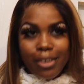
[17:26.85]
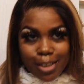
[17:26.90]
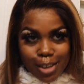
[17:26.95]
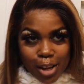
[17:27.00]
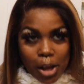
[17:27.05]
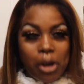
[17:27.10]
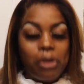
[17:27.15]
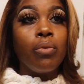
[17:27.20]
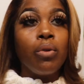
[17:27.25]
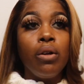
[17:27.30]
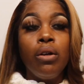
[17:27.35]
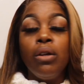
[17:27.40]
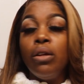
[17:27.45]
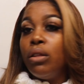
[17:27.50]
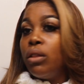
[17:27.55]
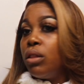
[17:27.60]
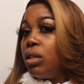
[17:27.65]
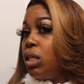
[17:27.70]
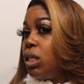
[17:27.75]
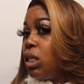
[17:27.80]
So,
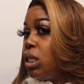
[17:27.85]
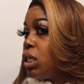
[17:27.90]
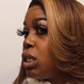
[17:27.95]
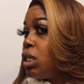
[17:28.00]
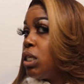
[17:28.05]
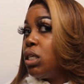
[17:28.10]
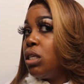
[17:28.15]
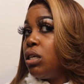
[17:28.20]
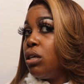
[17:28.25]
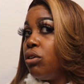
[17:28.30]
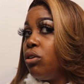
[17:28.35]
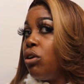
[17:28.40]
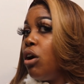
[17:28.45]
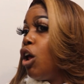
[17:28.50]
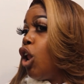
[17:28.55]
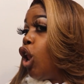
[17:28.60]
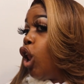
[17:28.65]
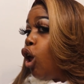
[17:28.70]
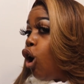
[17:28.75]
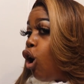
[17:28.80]
this is considered
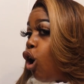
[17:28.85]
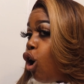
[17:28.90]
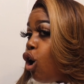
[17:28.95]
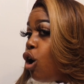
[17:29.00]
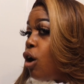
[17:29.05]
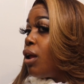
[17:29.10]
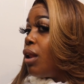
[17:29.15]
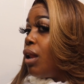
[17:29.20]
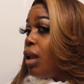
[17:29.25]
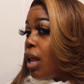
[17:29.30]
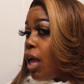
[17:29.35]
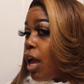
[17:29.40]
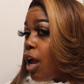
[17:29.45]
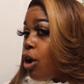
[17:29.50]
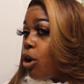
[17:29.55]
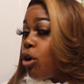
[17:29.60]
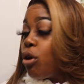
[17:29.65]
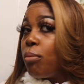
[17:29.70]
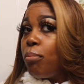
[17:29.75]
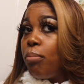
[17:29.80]
a long
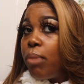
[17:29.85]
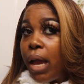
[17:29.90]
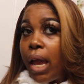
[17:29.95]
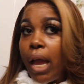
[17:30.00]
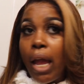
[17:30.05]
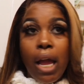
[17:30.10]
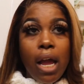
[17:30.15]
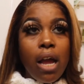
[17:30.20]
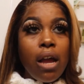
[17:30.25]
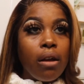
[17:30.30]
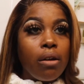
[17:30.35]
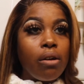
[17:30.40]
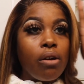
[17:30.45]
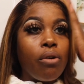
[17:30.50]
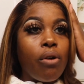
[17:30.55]
layer bang,